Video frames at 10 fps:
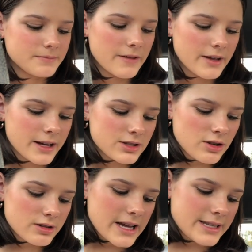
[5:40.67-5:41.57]
I feel like it's
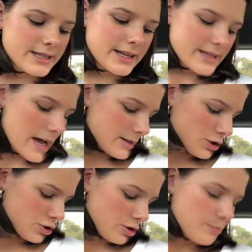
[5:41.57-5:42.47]
not tasting as, as it
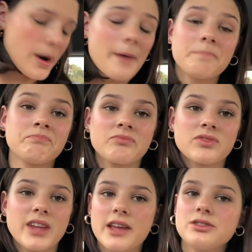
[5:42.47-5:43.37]
should, but
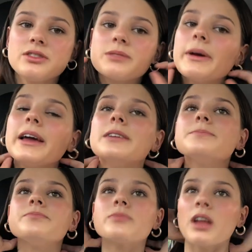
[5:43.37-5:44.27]
tastes good to me.
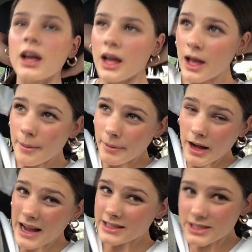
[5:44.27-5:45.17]

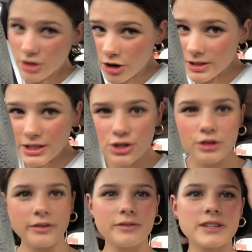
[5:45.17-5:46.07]
But it's only
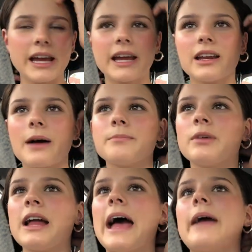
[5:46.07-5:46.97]
2.15. I'm
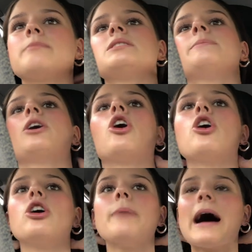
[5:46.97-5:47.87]
going to aim to be
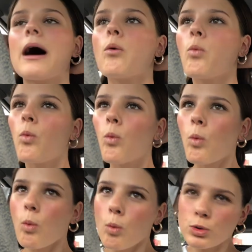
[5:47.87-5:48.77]
home at
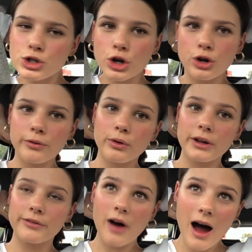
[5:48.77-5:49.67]

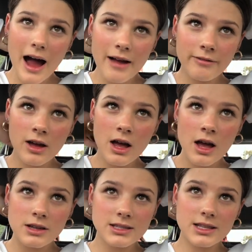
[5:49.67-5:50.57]
2.45
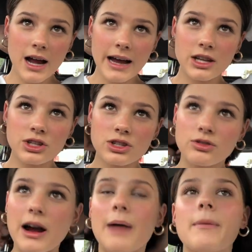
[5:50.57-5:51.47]
so that I can just
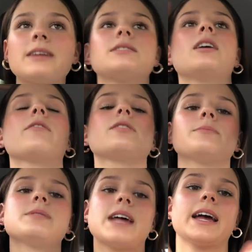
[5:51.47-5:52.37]
grab my stuff because
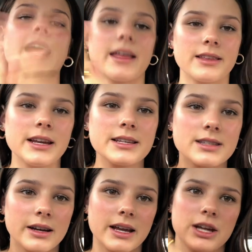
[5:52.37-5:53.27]
I'm staying at Anthony's
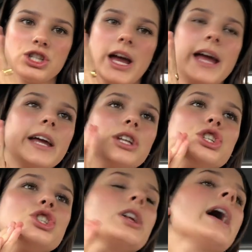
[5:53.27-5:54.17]
so I can get
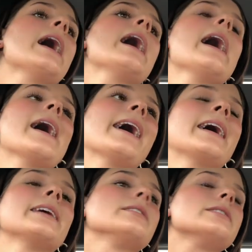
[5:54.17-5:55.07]
changed
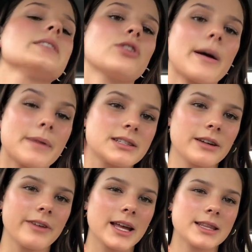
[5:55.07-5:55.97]
and grab my
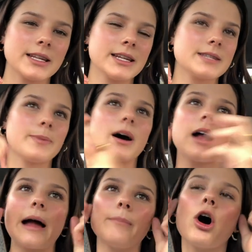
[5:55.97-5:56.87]
stuff at Anthony's but
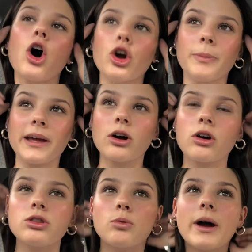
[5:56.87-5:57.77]
I'm hoping
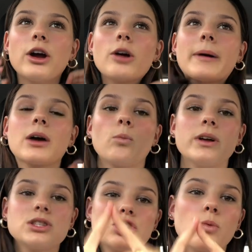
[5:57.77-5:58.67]
on the way home I can
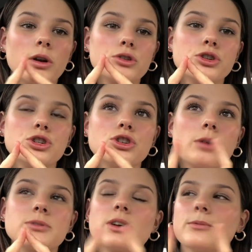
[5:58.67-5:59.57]
whiz to one or two
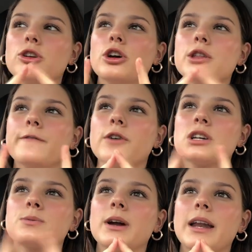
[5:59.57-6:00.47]
shops so I'm gonna go to the
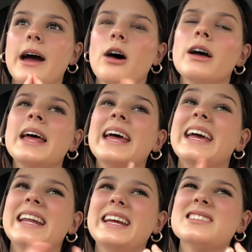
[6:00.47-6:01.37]
first one now
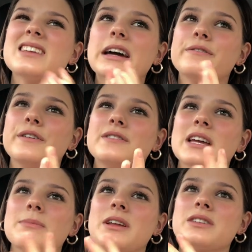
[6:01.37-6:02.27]
it is like
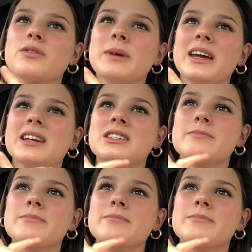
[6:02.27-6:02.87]
15 minutes from here so